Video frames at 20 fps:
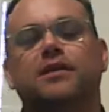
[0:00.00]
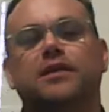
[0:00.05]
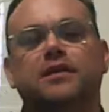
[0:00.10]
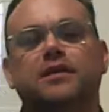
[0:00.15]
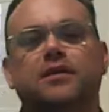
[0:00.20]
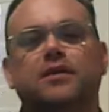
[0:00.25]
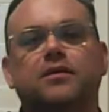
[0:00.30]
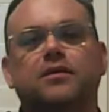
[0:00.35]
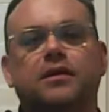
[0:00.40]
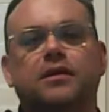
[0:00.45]
But
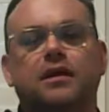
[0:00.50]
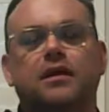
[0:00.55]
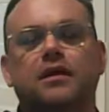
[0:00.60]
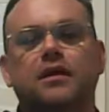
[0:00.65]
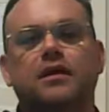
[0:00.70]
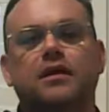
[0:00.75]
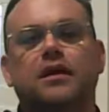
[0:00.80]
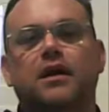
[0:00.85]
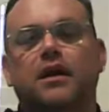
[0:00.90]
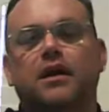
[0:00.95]
it, on
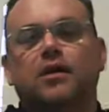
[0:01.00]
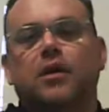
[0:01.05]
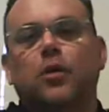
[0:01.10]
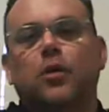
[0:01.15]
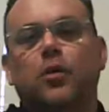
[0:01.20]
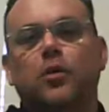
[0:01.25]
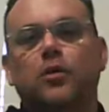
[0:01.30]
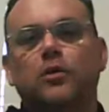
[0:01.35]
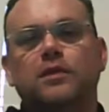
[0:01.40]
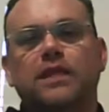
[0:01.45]
a on
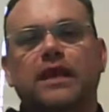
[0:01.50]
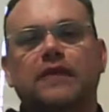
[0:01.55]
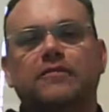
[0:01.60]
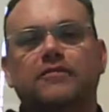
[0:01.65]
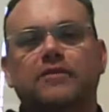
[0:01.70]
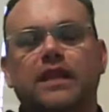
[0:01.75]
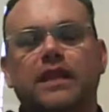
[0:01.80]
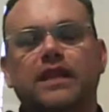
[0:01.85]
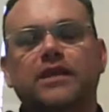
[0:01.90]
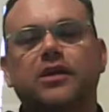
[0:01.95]
a whole
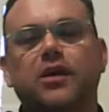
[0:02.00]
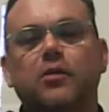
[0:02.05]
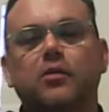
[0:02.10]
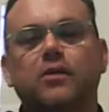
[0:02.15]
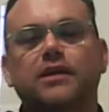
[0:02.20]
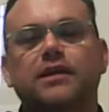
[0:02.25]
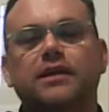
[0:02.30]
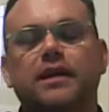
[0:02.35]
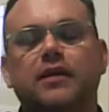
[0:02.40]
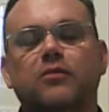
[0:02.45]
level, I go
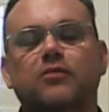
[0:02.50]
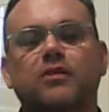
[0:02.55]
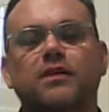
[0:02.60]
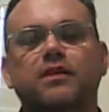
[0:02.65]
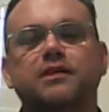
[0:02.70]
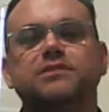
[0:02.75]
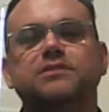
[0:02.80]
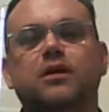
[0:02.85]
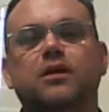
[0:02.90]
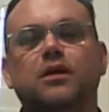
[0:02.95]
in and I
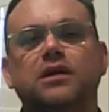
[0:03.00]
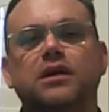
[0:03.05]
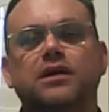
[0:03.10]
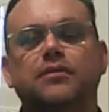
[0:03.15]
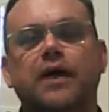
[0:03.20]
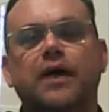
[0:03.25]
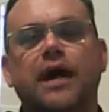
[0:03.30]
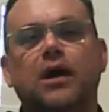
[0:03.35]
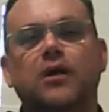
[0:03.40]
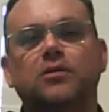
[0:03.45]
really
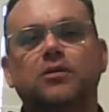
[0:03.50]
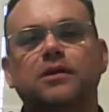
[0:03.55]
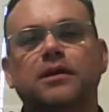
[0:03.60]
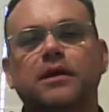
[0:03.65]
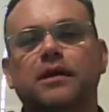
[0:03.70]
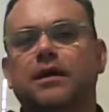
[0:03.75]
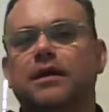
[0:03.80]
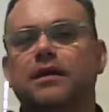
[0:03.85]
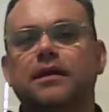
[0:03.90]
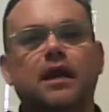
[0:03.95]
talk about
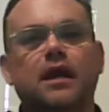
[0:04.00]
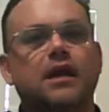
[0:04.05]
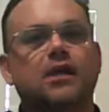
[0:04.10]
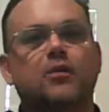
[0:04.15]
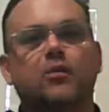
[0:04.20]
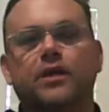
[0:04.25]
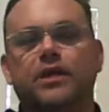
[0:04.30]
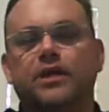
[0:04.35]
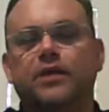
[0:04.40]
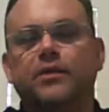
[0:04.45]

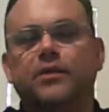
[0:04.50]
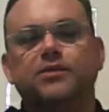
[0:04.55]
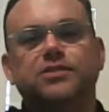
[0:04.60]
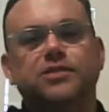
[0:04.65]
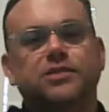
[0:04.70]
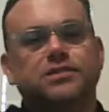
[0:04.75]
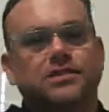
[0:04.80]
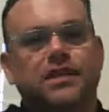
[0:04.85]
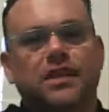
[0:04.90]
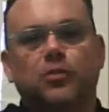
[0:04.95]
kind of what you
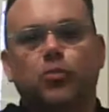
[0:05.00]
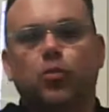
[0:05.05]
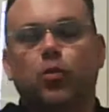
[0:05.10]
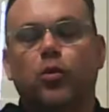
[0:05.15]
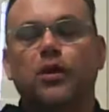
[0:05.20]
just said.